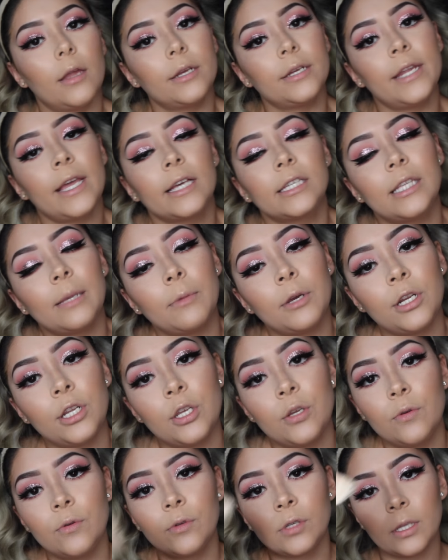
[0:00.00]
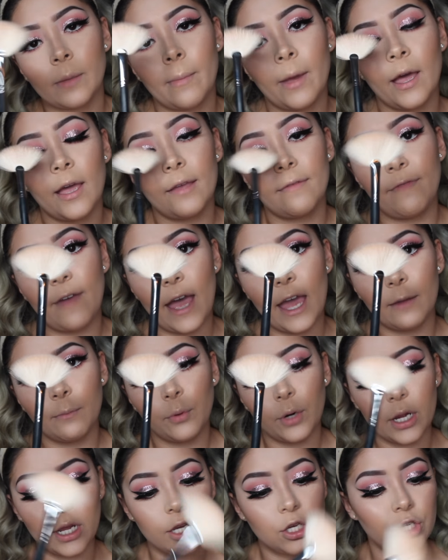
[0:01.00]
Next, I'm going to use my fan
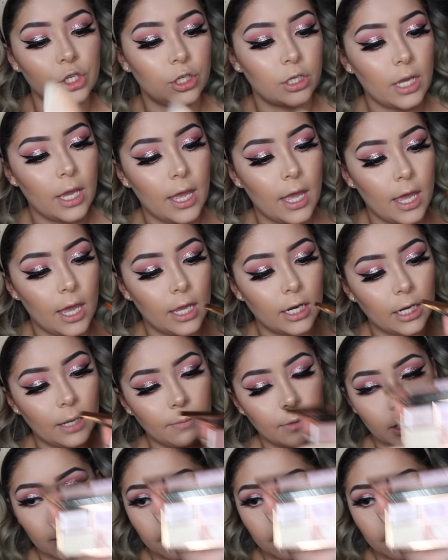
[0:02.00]
brush and I'm